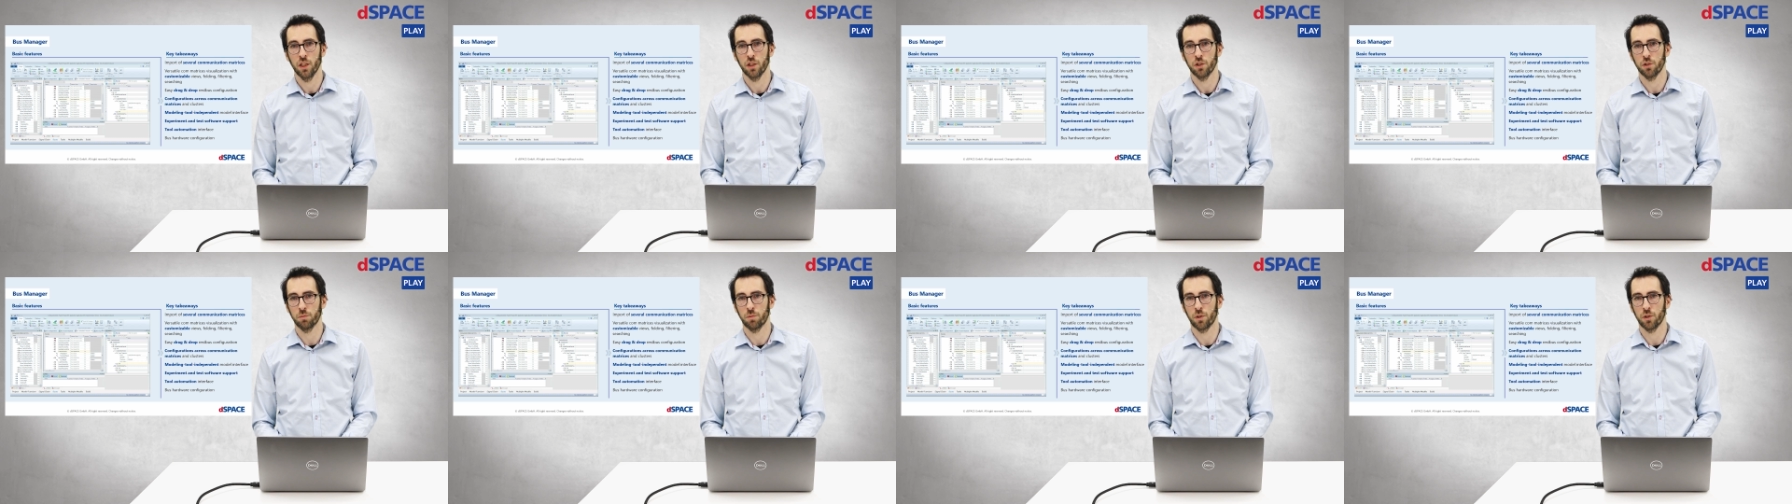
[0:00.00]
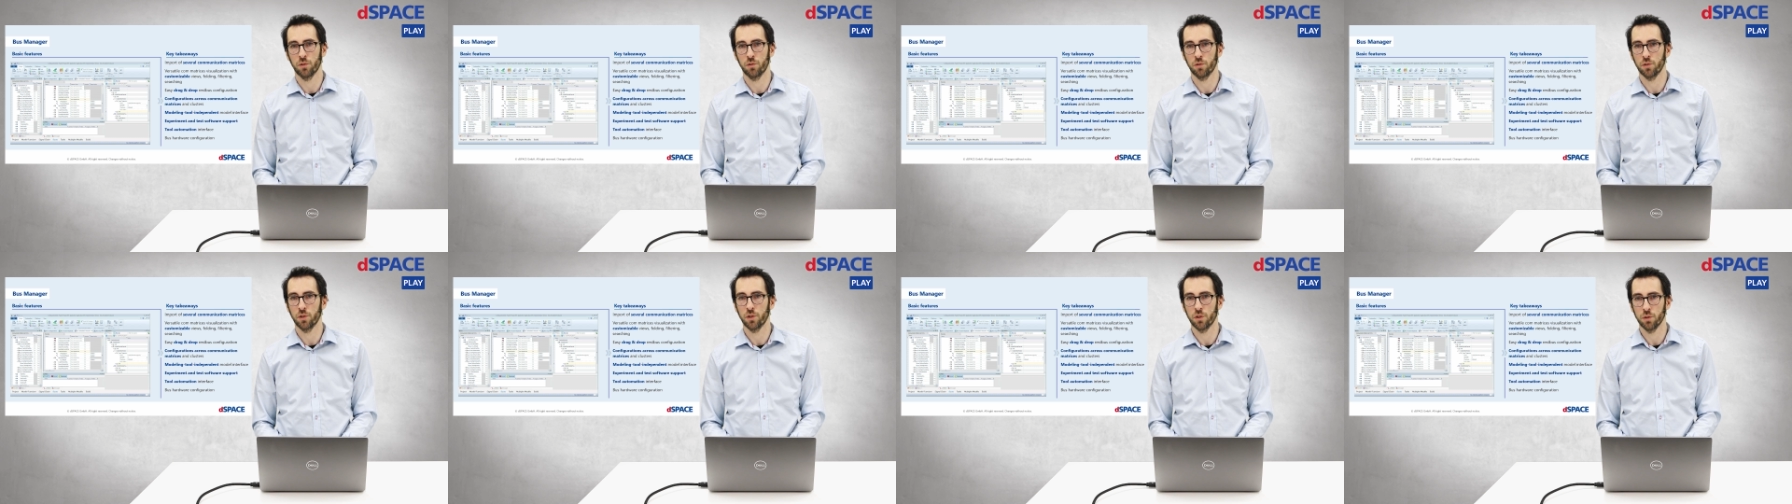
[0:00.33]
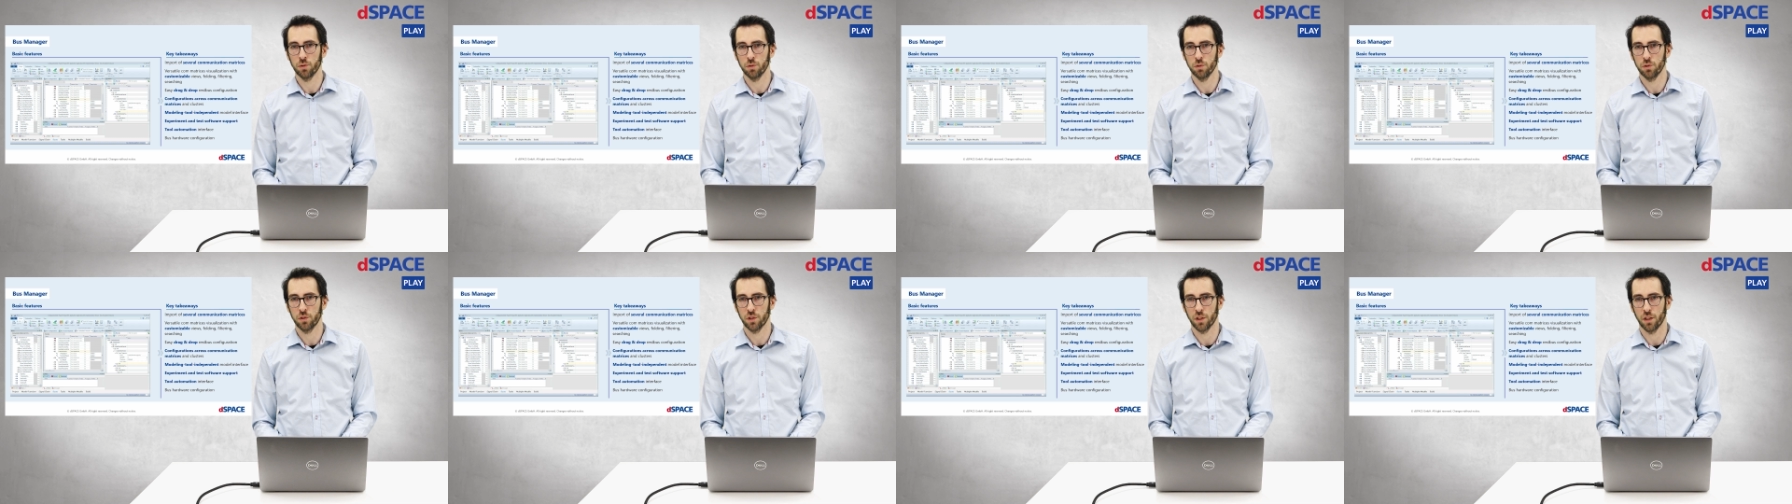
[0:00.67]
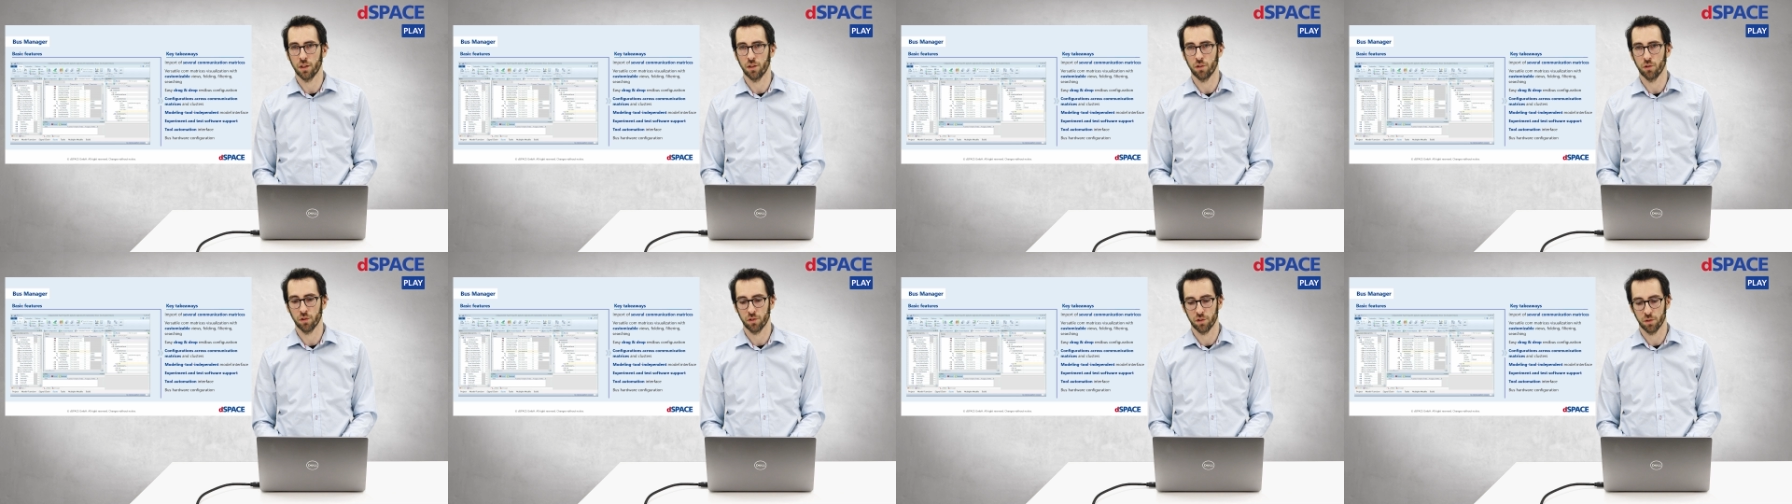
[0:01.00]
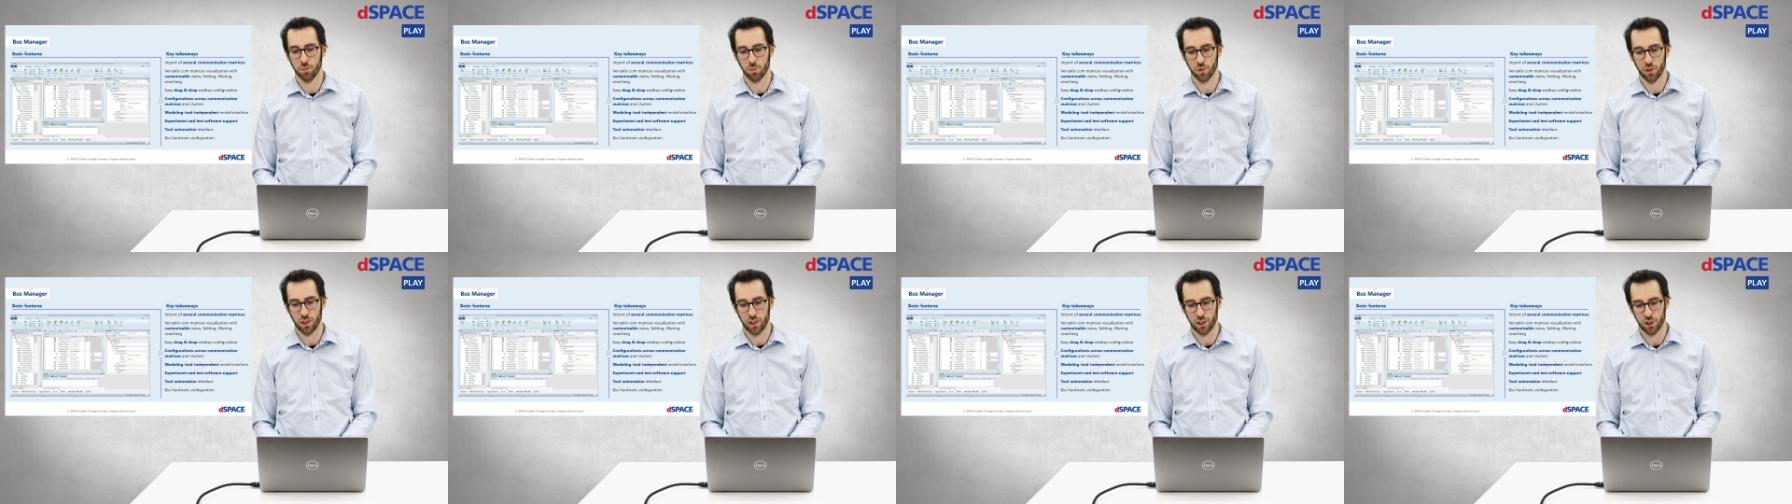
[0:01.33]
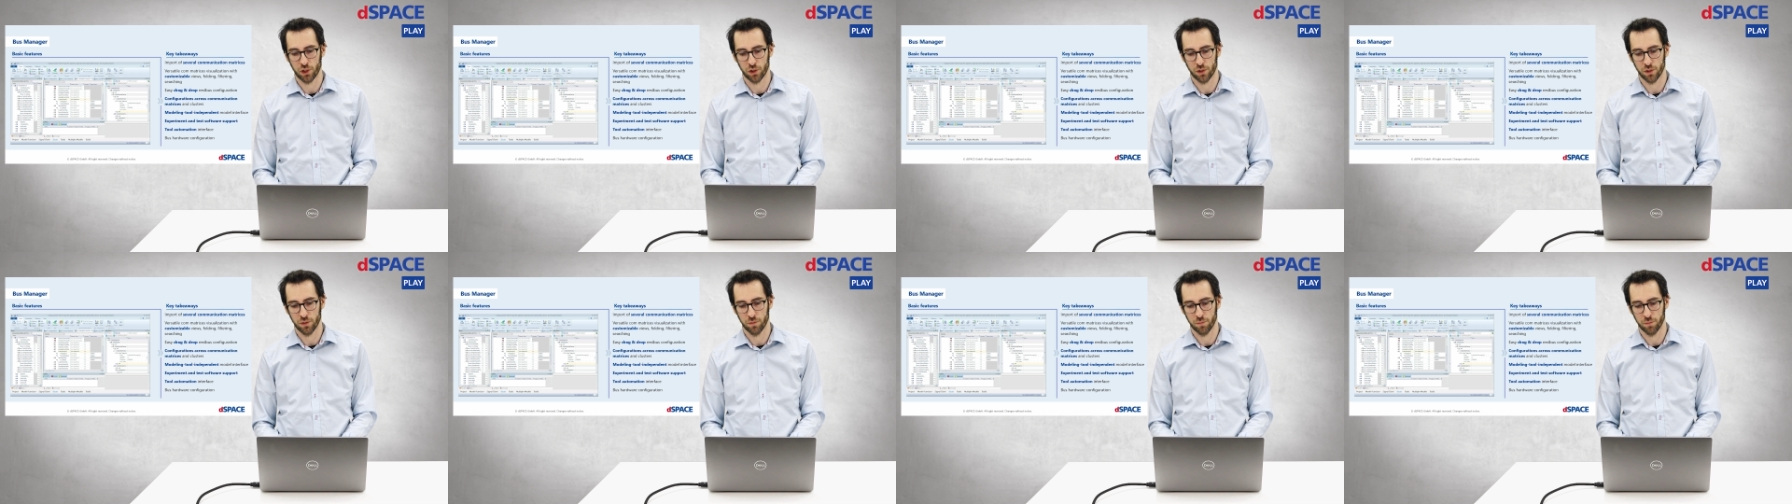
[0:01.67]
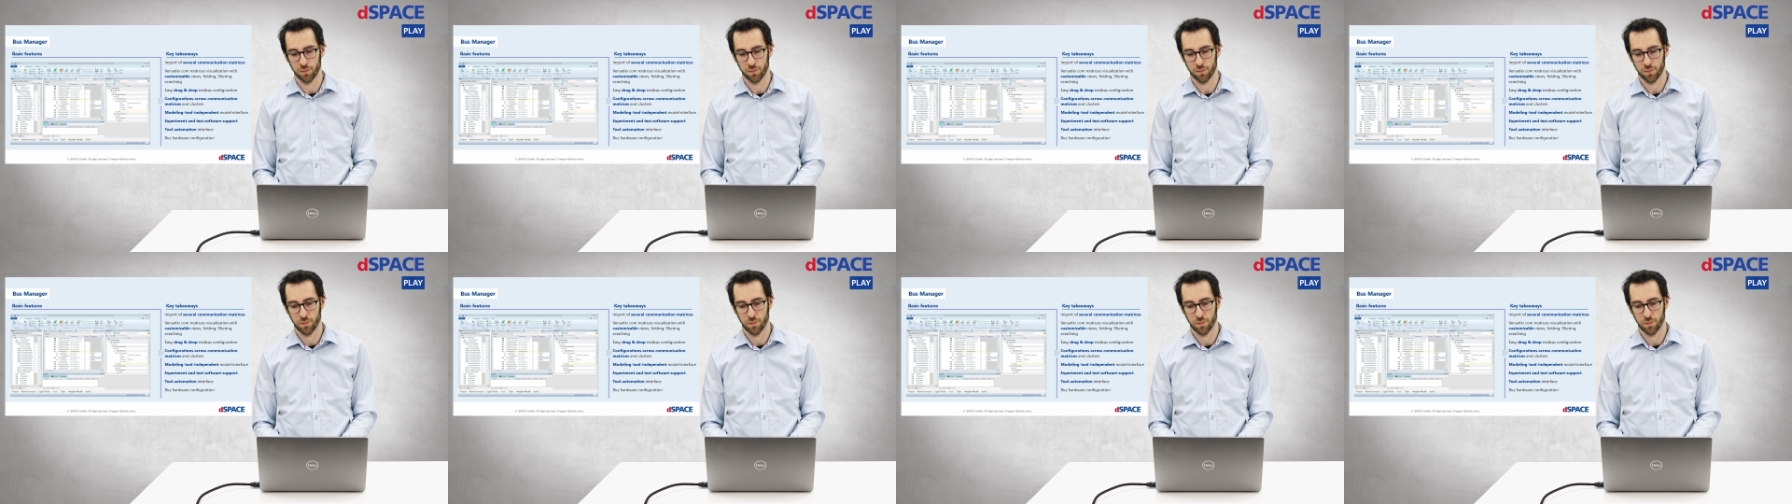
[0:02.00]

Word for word: you want to use in your simulation.